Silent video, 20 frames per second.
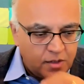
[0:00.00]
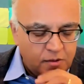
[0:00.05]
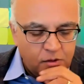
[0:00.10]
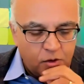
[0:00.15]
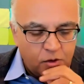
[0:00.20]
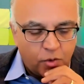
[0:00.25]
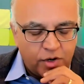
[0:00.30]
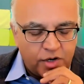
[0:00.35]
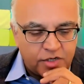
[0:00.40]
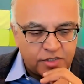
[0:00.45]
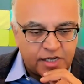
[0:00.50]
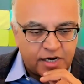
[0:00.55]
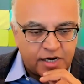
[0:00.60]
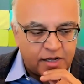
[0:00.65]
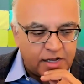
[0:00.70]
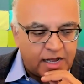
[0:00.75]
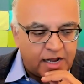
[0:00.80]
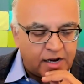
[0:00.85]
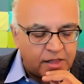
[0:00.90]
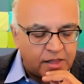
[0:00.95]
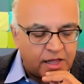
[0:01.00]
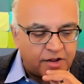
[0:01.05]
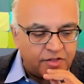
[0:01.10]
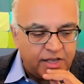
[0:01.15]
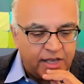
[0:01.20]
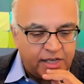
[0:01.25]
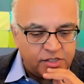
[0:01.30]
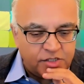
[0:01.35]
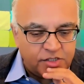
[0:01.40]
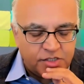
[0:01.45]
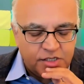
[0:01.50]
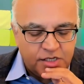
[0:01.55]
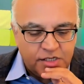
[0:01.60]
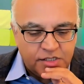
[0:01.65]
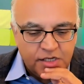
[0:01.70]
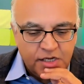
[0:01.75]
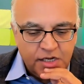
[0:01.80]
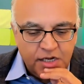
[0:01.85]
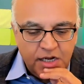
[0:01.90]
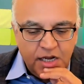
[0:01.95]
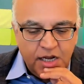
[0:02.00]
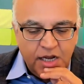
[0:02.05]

lawyers at a lot of the agencies,